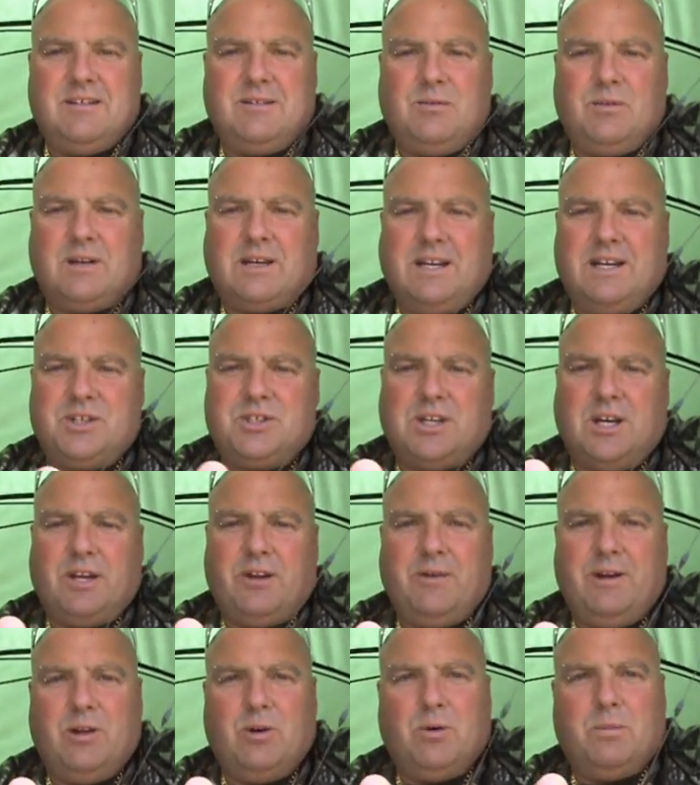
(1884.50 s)
We're going to show
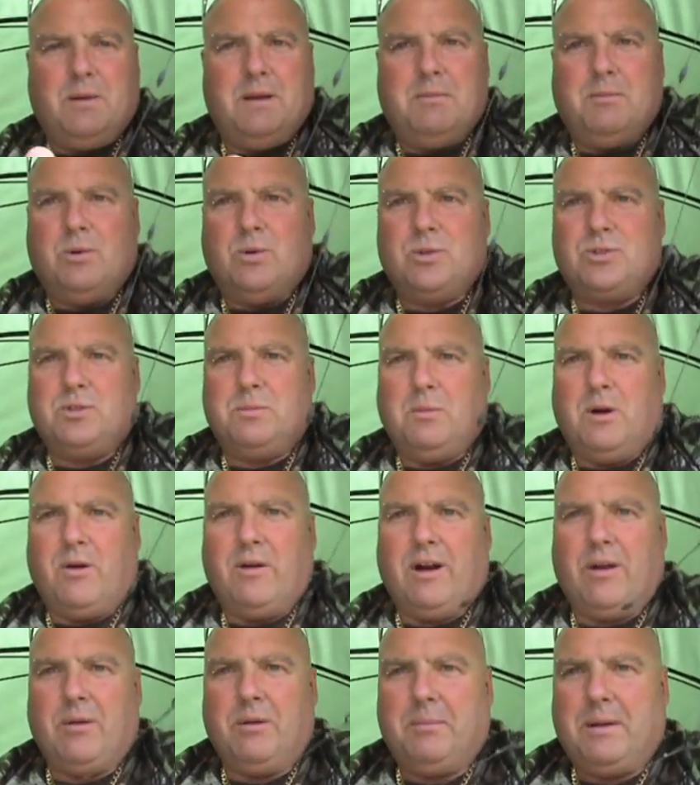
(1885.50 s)
you a little bit more
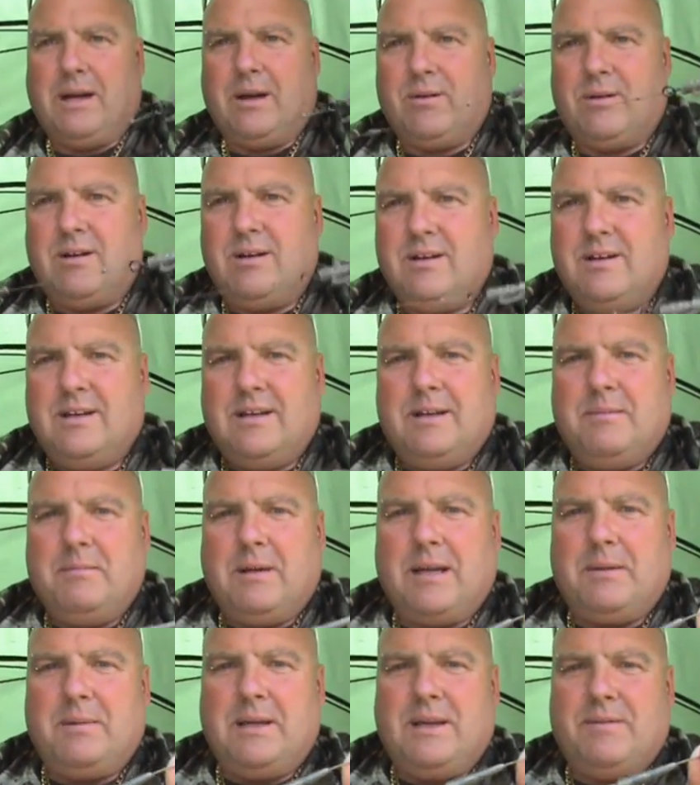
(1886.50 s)
tomorrow about,
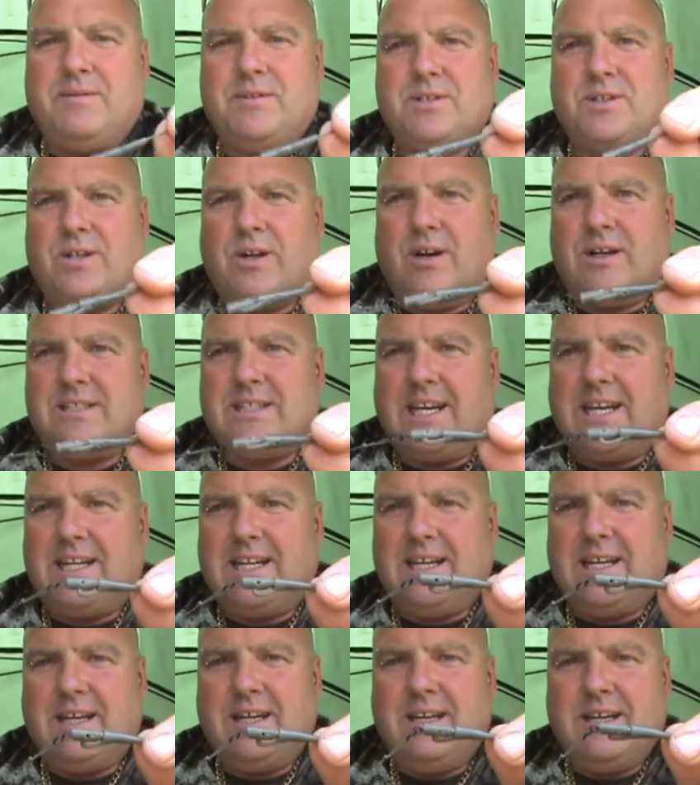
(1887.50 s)
maybe even tonight,
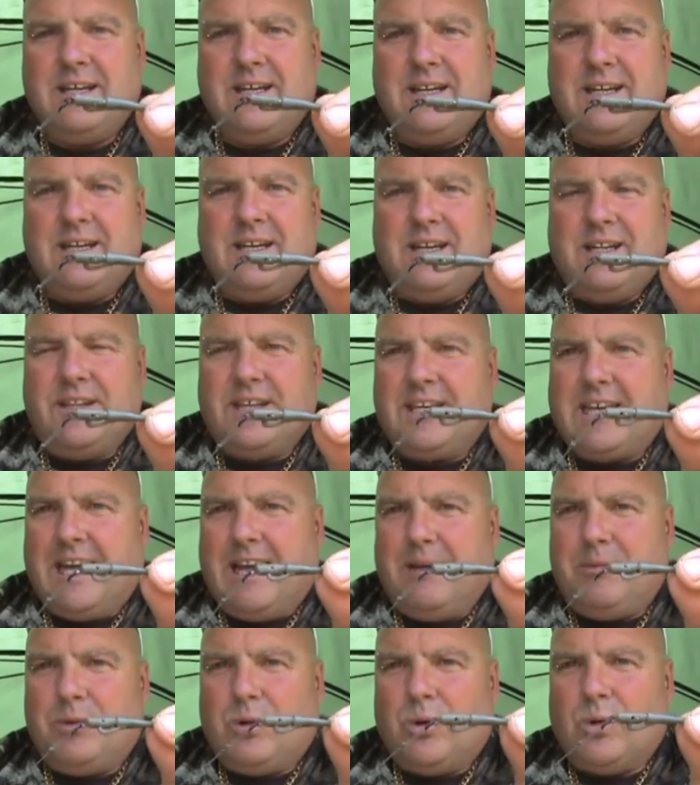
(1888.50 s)
taking the
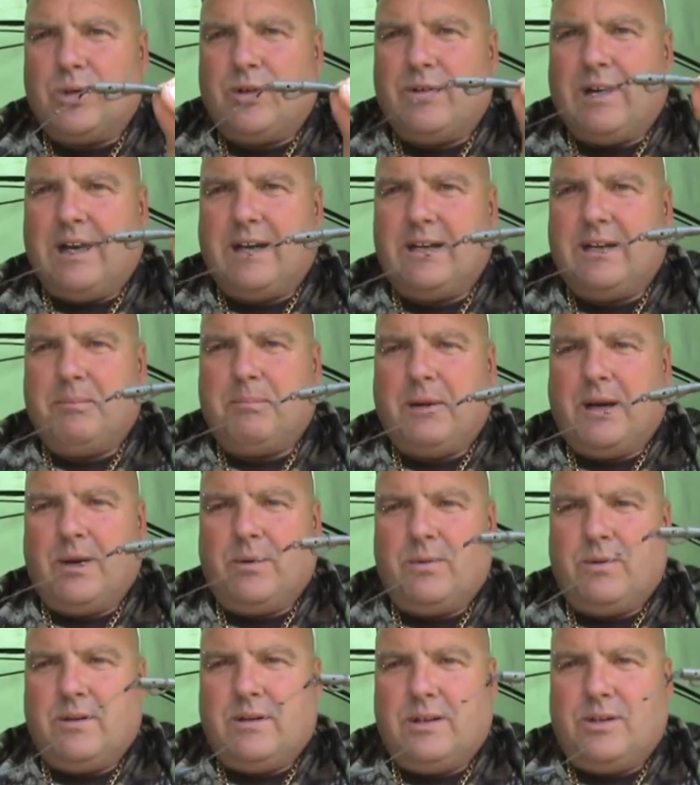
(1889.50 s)
camcorder out in the
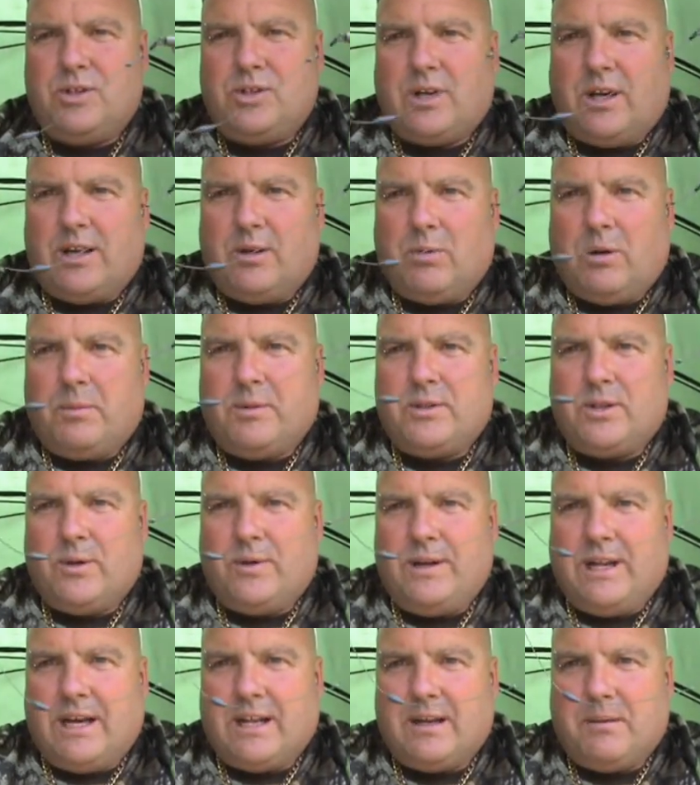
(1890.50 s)
boat and show you what we're
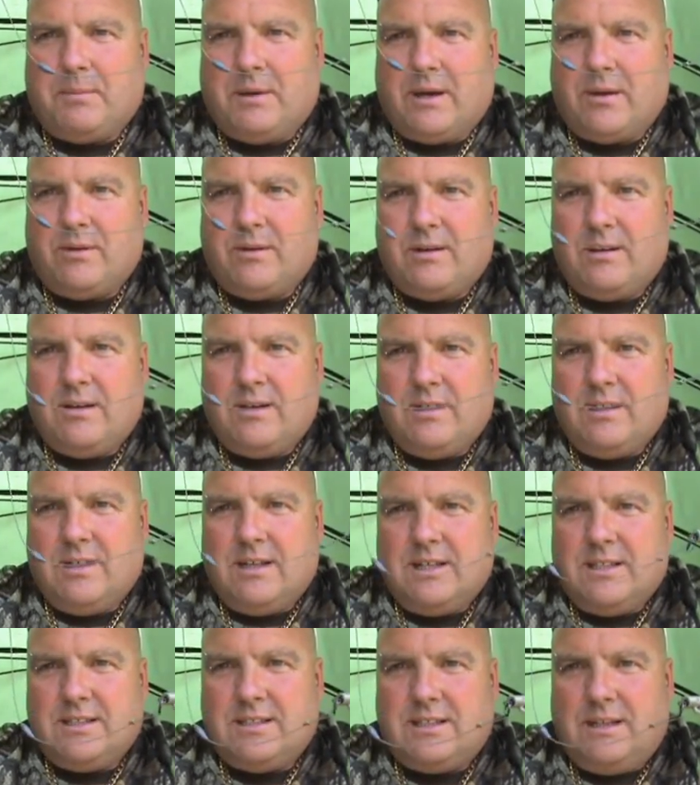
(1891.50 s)
doing out in the boat.
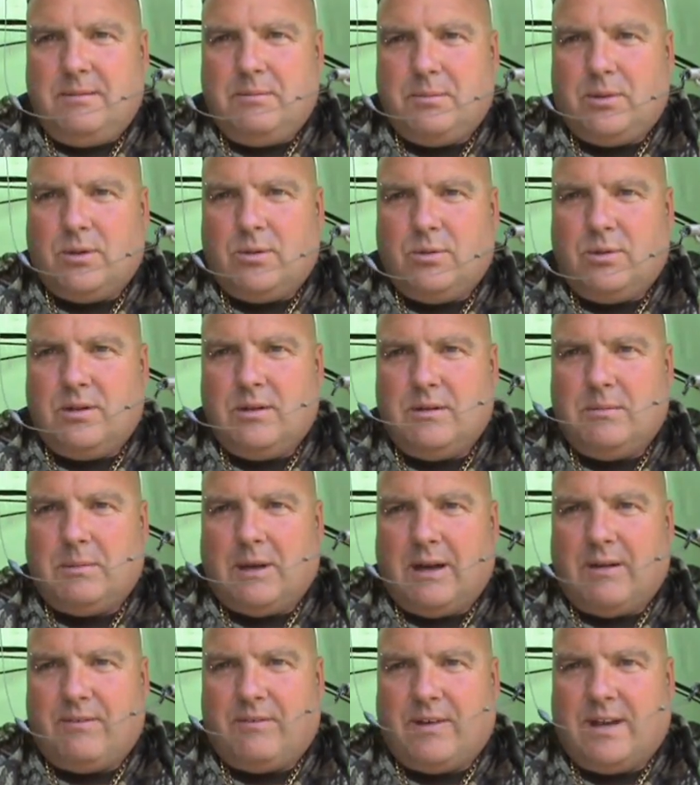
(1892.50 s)
Simple
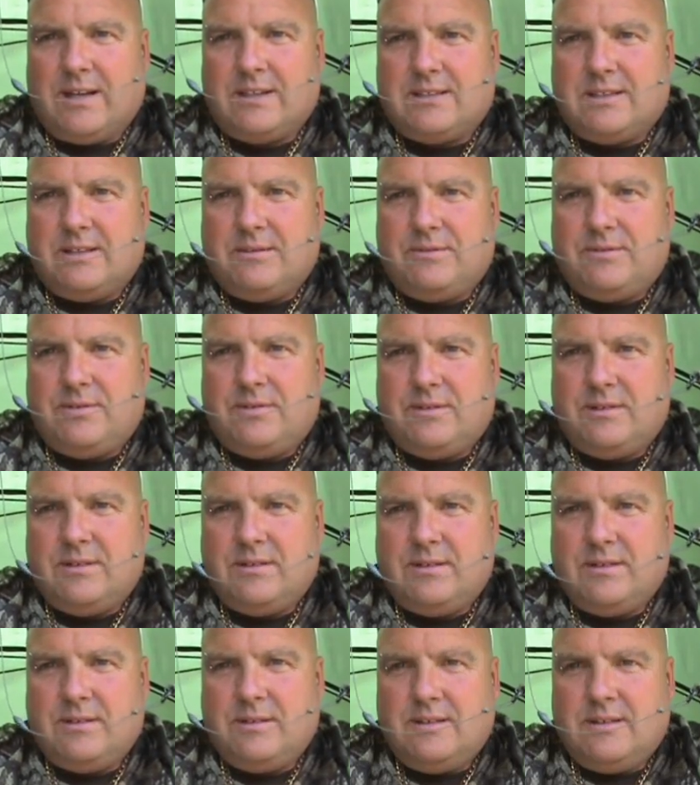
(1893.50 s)
but effective.
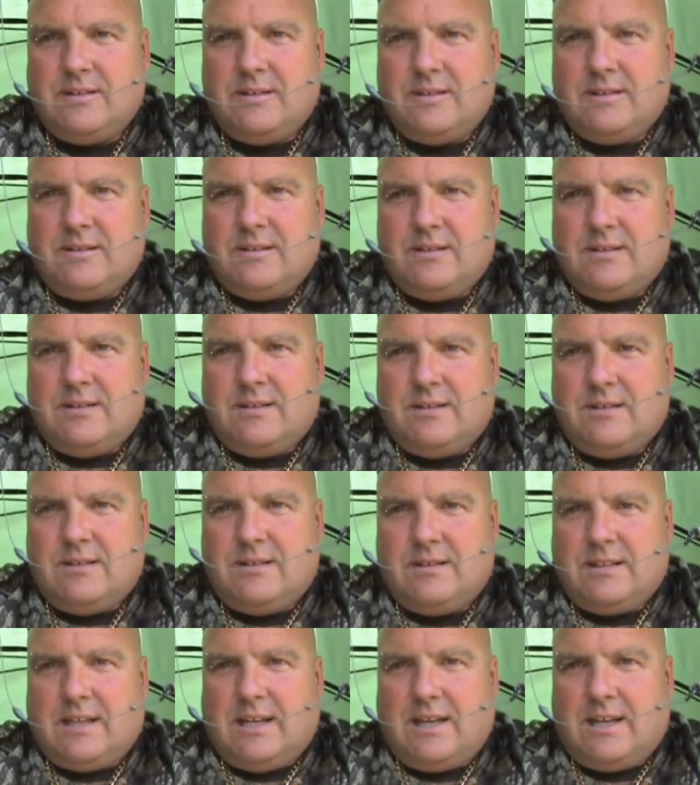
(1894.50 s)

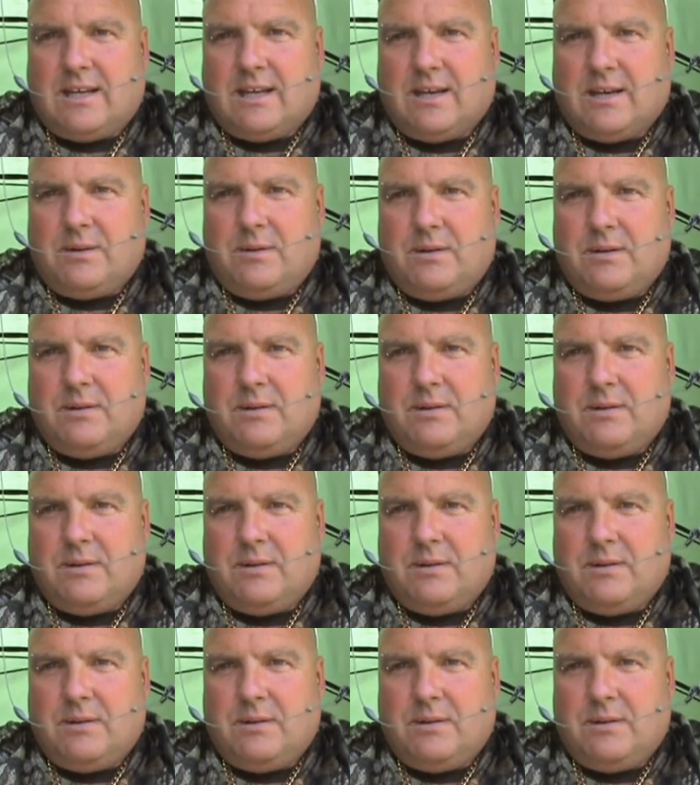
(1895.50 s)
There you go.